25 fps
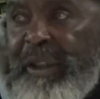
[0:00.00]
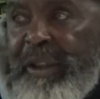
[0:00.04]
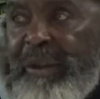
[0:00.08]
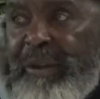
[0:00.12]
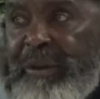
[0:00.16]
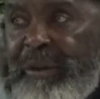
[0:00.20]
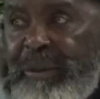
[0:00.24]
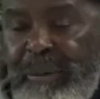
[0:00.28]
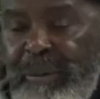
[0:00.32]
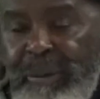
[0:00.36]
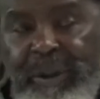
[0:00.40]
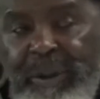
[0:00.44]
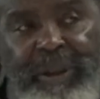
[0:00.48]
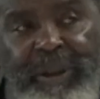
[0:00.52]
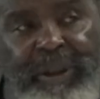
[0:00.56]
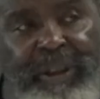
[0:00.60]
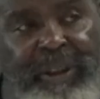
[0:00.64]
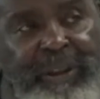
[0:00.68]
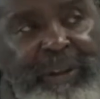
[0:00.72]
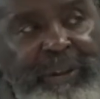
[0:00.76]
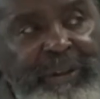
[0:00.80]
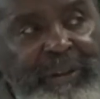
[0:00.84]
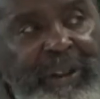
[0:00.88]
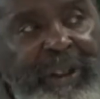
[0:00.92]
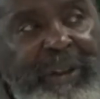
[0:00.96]

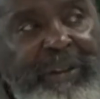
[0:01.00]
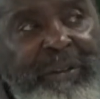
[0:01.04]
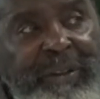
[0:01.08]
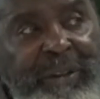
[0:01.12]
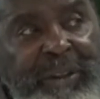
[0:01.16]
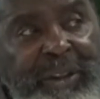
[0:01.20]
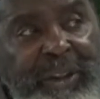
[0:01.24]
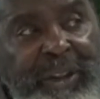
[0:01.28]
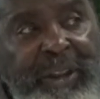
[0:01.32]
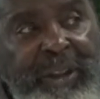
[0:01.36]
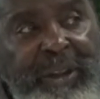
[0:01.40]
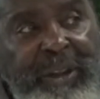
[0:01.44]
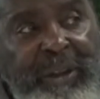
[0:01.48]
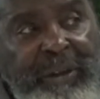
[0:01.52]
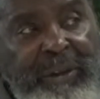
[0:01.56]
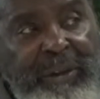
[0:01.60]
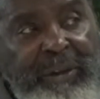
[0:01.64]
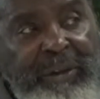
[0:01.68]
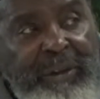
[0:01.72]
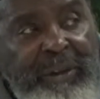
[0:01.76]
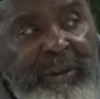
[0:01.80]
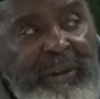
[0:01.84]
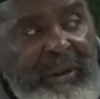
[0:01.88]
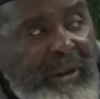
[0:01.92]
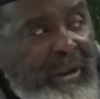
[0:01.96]
27 years.
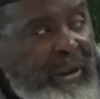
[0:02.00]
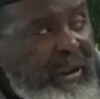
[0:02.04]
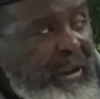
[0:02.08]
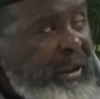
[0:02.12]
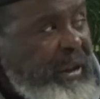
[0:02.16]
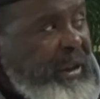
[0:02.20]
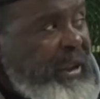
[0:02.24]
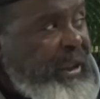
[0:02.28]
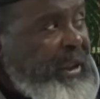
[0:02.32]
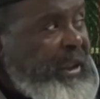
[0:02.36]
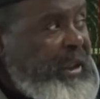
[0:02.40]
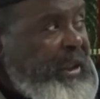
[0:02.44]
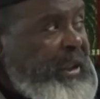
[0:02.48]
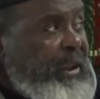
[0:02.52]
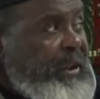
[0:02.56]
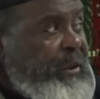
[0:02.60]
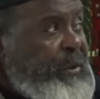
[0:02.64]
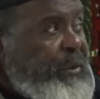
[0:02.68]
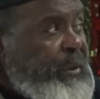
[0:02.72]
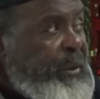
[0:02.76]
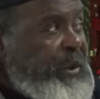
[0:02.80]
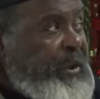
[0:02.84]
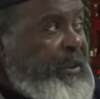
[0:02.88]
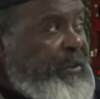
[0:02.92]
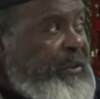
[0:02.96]

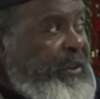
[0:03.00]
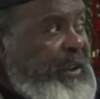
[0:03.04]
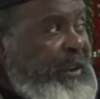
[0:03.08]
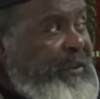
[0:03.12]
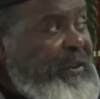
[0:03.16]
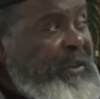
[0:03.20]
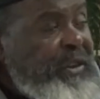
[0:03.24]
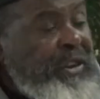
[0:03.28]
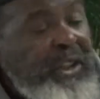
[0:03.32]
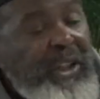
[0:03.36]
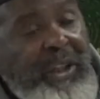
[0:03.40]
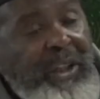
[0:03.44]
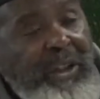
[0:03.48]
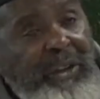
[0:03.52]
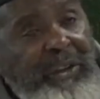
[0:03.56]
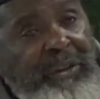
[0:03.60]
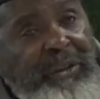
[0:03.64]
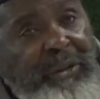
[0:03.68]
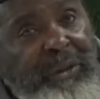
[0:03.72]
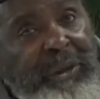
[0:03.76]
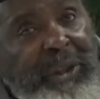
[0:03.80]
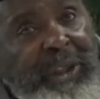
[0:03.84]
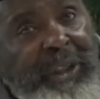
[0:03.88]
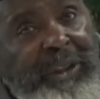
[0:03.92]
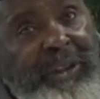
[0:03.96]
27 years, you
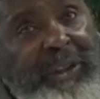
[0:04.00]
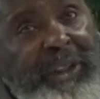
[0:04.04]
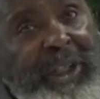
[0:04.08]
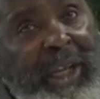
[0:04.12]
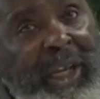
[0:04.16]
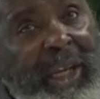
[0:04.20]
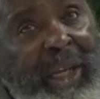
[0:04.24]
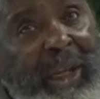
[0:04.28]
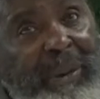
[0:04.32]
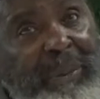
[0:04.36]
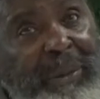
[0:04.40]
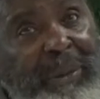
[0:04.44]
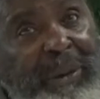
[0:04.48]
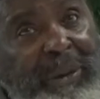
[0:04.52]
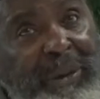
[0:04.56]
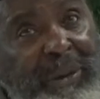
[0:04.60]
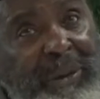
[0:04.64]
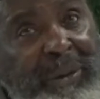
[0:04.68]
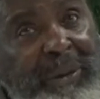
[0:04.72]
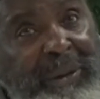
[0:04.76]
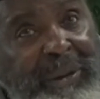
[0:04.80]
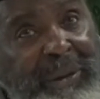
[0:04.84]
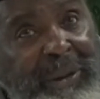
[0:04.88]
get time to